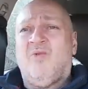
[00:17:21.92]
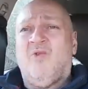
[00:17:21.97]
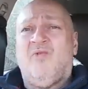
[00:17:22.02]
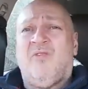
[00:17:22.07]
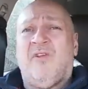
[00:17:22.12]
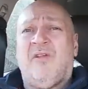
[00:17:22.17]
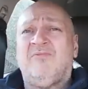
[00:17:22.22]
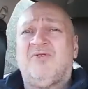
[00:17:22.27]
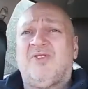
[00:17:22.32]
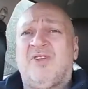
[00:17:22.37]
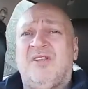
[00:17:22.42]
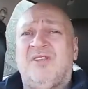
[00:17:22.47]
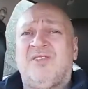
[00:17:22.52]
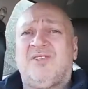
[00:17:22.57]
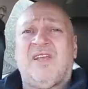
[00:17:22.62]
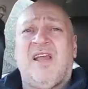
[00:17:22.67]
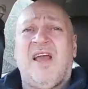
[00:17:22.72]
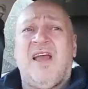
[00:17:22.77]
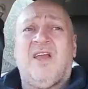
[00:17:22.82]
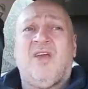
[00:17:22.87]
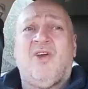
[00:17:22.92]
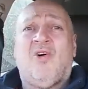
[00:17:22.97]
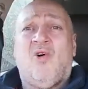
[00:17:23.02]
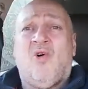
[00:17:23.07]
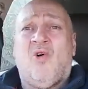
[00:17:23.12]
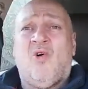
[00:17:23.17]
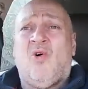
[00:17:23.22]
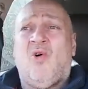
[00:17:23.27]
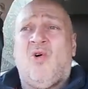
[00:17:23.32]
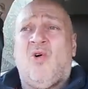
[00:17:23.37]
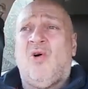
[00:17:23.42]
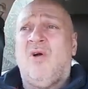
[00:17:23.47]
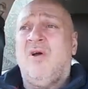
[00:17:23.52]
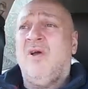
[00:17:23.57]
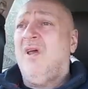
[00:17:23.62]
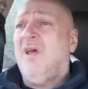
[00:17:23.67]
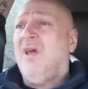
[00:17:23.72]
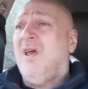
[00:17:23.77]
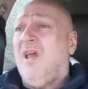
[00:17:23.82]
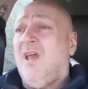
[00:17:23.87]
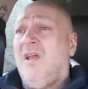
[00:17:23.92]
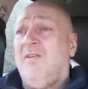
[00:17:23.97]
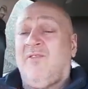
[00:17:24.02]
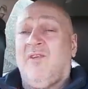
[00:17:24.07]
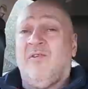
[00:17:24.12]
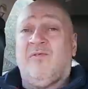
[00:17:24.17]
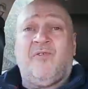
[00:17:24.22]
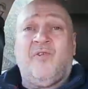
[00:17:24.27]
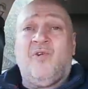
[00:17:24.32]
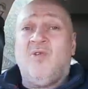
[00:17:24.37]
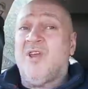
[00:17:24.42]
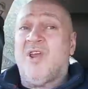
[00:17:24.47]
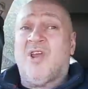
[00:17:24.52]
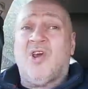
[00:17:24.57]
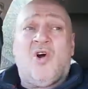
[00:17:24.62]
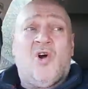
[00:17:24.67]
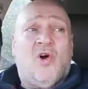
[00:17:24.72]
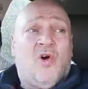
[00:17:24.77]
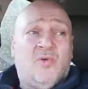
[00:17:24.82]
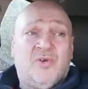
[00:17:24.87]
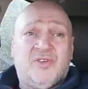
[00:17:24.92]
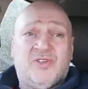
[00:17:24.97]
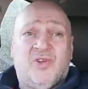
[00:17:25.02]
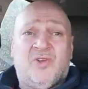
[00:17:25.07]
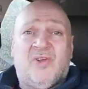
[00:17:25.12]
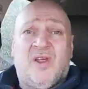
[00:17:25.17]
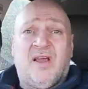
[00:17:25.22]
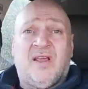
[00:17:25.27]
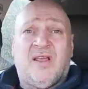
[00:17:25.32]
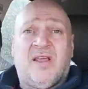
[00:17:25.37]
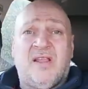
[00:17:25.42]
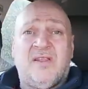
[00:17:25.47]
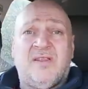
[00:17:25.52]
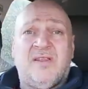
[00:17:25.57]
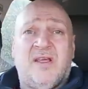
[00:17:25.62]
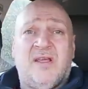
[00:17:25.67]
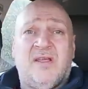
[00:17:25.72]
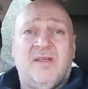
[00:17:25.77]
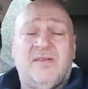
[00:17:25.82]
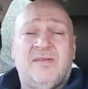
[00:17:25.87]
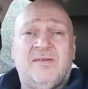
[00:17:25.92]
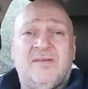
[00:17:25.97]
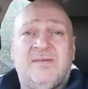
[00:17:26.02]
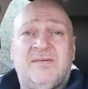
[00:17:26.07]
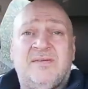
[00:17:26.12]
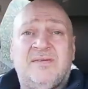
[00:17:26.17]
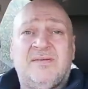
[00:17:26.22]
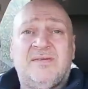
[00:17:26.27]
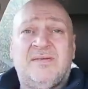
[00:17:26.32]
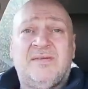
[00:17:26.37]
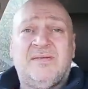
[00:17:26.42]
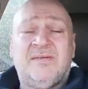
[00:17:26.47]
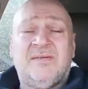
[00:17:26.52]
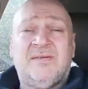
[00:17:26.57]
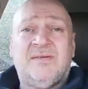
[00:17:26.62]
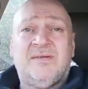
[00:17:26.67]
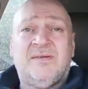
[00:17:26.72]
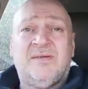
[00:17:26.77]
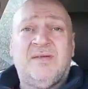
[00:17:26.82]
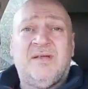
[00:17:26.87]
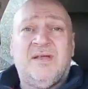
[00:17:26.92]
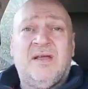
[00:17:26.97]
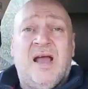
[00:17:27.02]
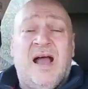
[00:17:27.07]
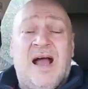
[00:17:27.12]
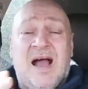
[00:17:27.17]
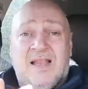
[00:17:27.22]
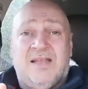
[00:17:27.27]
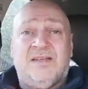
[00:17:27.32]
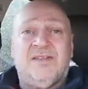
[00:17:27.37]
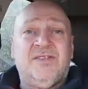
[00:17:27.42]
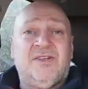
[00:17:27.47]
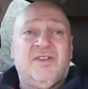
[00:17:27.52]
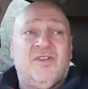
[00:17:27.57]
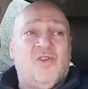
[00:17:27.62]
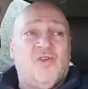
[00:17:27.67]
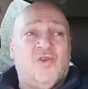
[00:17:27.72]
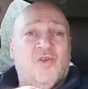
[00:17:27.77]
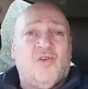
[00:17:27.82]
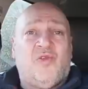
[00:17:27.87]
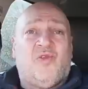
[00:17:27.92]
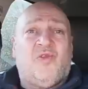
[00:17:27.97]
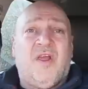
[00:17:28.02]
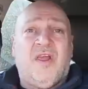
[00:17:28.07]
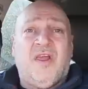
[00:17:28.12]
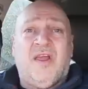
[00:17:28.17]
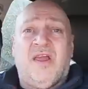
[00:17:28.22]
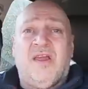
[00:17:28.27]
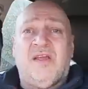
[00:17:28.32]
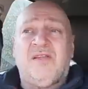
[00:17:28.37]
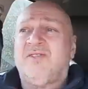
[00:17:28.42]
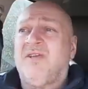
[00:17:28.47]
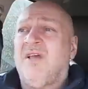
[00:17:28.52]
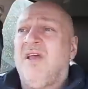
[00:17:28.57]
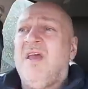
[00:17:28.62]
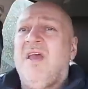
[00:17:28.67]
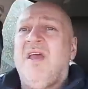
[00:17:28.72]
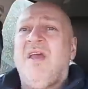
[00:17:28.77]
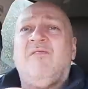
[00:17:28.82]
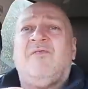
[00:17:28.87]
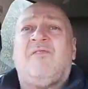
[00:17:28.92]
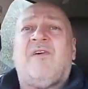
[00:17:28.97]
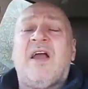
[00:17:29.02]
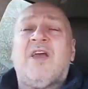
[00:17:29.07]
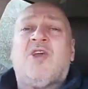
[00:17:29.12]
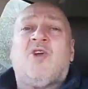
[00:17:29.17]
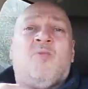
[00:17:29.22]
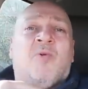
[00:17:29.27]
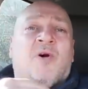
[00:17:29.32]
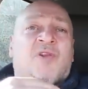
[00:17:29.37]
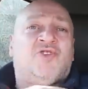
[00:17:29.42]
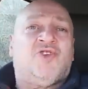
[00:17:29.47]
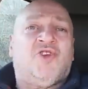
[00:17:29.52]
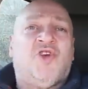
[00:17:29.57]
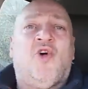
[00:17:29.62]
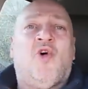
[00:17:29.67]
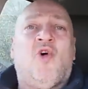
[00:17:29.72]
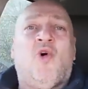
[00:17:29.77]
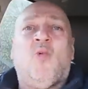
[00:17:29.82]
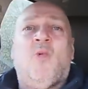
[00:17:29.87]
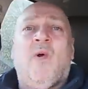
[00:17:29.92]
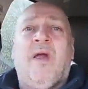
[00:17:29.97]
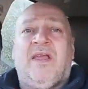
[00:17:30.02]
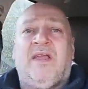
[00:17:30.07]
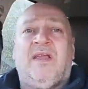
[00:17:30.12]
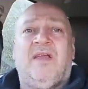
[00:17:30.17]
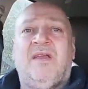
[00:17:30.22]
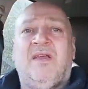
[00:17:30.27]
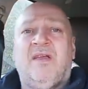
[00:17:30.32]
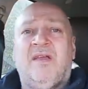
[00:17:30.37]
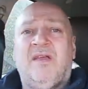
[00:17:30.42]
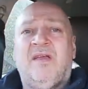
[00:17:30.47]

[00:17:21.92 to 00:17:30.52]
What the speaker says: moving him to the seg? Or if you're full, you can't always do that, can you? And the other thing is, if I come onto your wing,